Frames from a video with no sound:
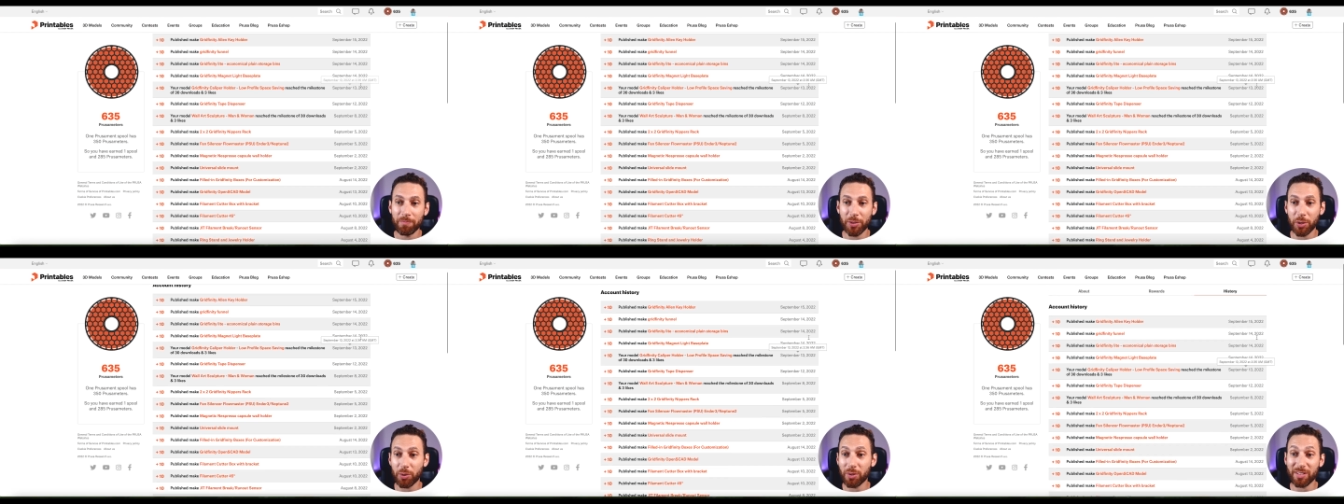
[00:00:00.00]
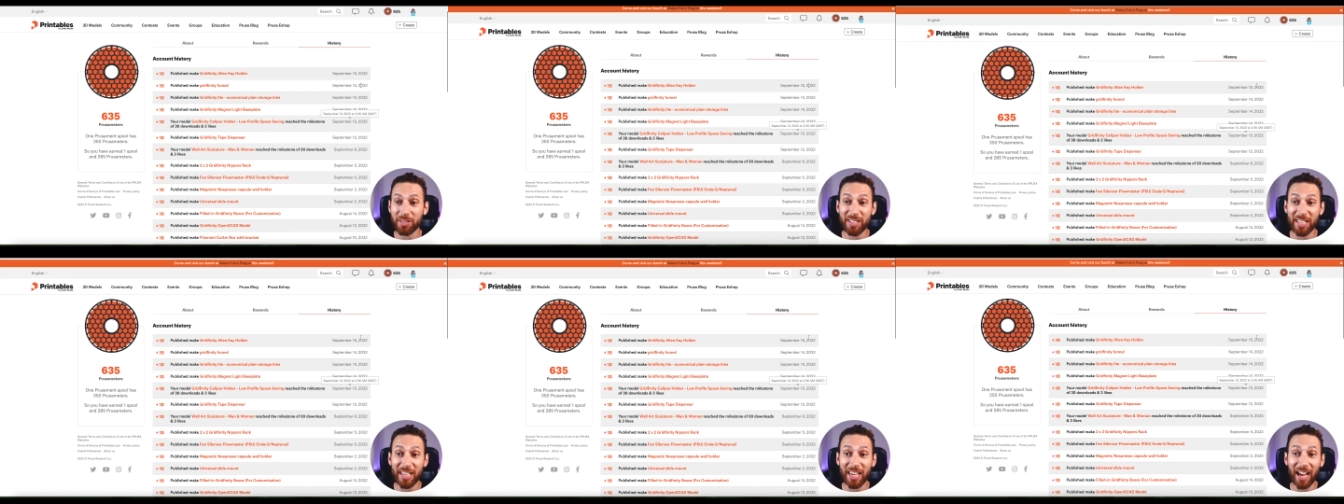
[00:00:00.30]
You
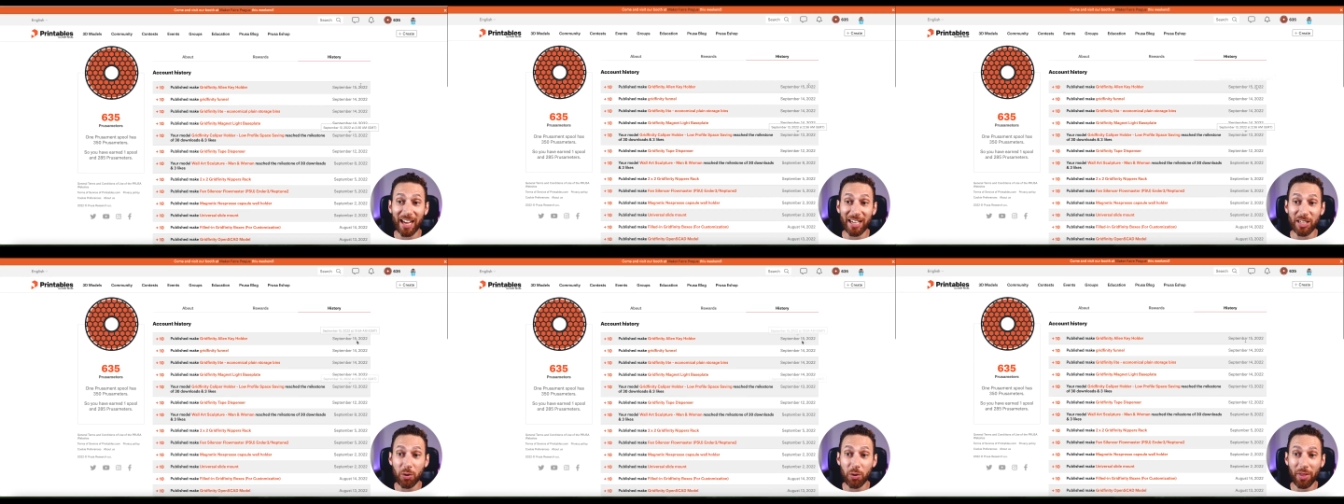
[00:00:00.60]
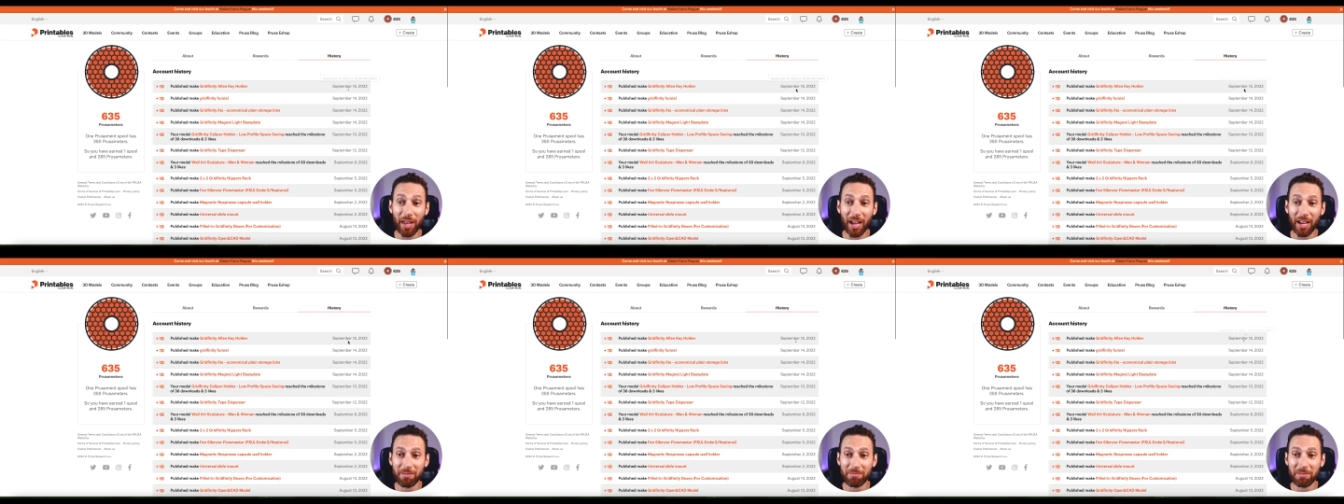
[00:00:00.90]
can see I
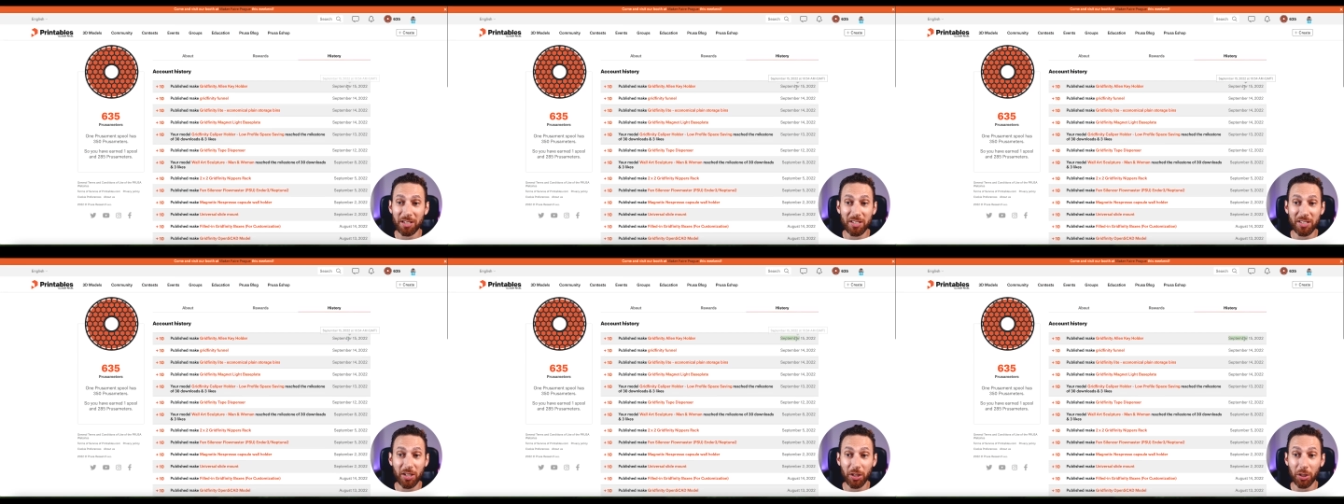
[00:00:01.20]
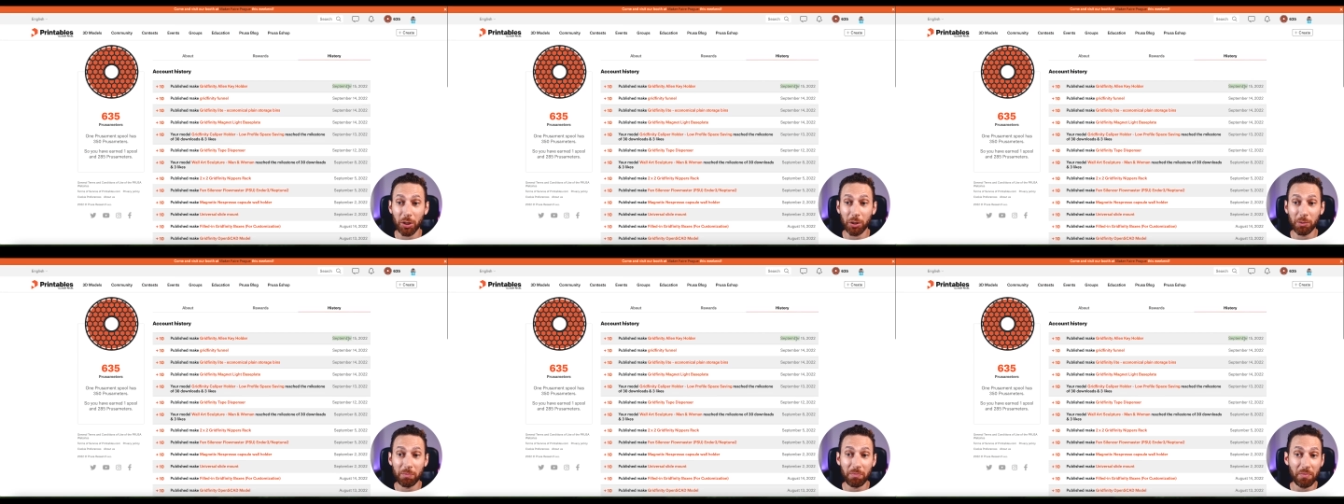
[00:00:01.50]
do that
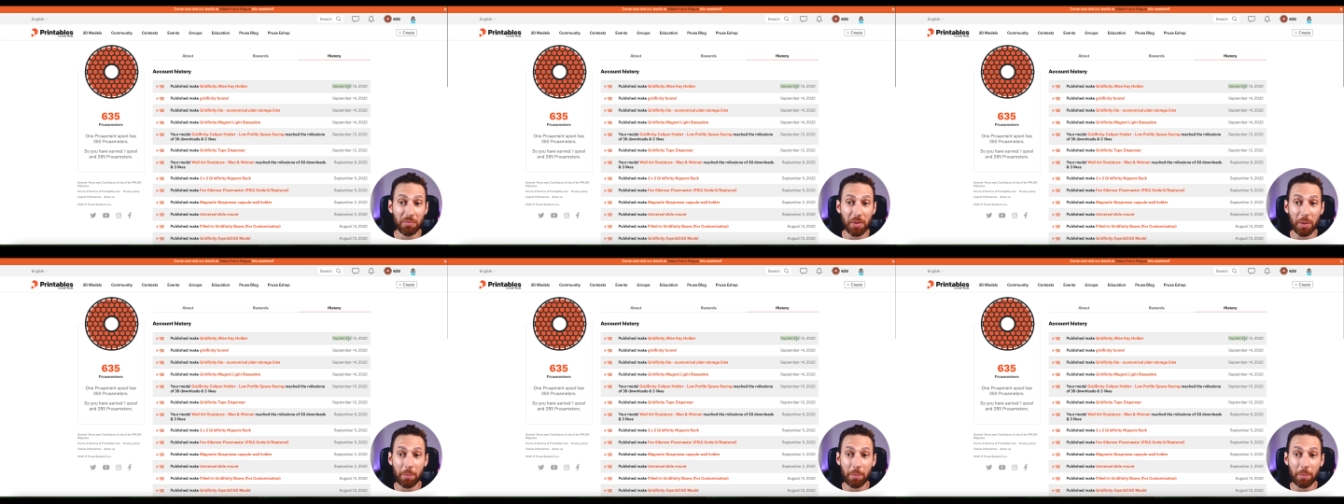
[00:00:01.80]
until